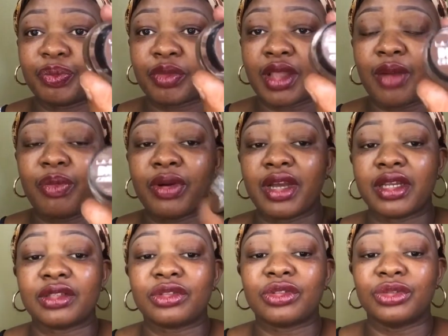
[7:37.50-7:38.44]

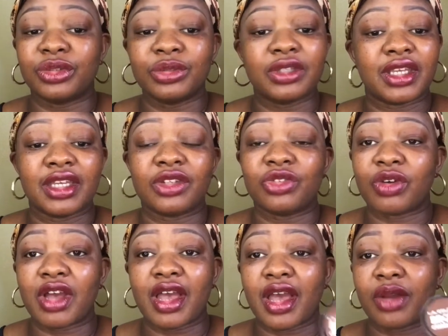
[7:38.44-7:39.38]
products do get
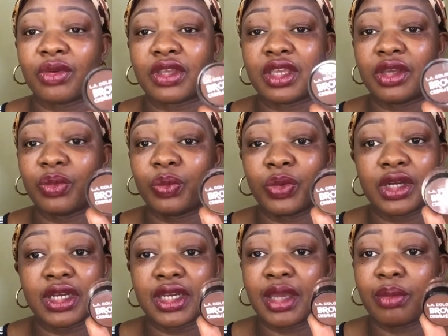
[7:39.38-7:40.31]
dry. I don't care
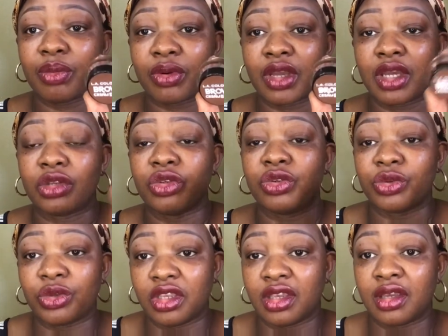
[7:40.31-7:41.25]
what name brand you
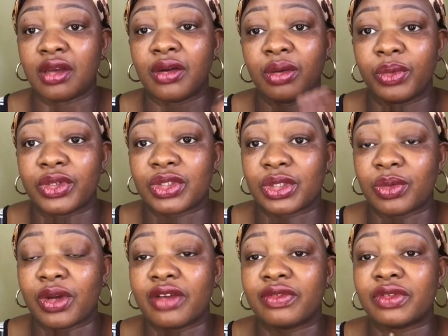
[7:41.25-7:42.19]
get or
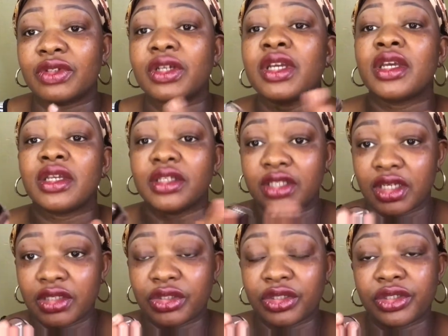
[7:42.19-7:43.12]
whatsoever,
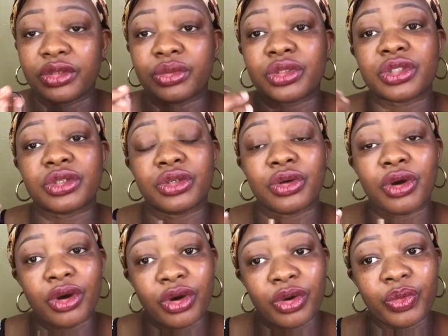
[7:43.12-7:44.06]
they do. So
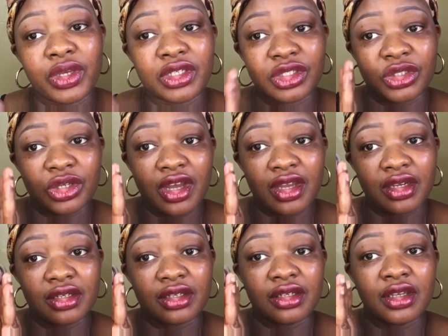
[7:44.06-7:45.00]
always try
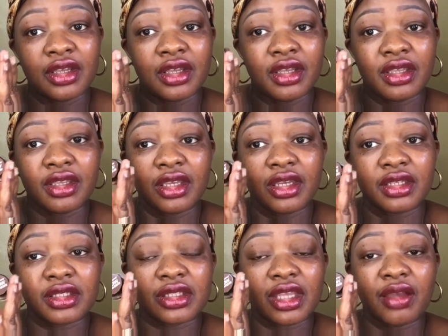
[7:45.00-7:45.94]
to get a
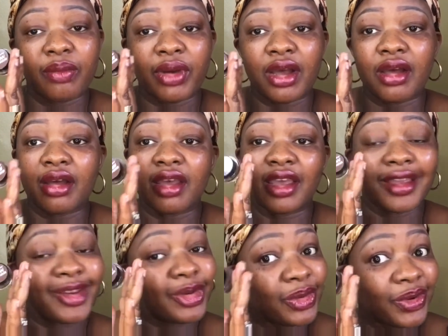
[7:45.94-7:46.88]
standby
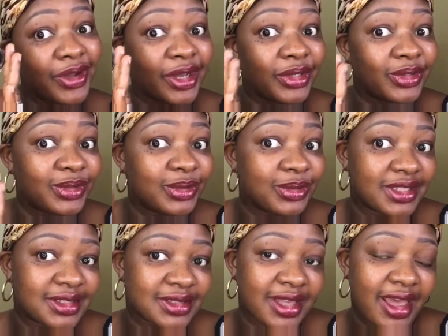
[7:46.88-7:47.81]
and know how to do
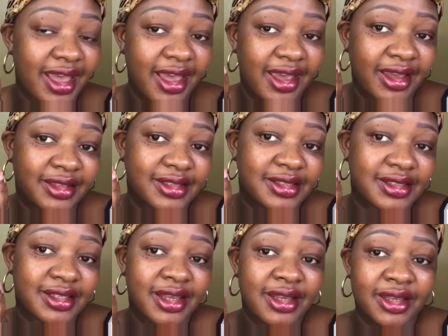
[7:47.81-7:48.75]
these hacks,
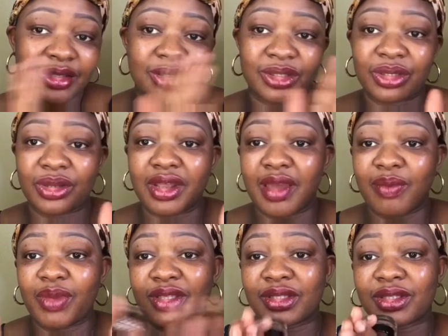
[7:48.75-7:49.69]
so that
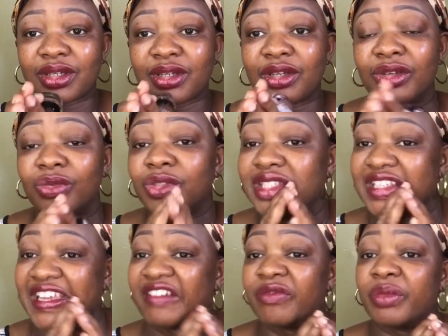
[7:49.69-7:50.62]
basically you would
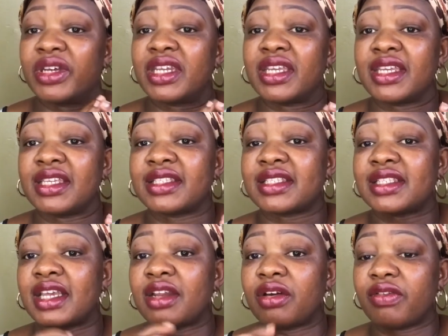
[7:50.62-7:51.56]
save money
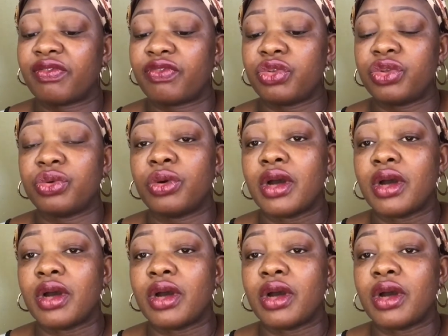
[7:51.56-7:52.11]
instead of you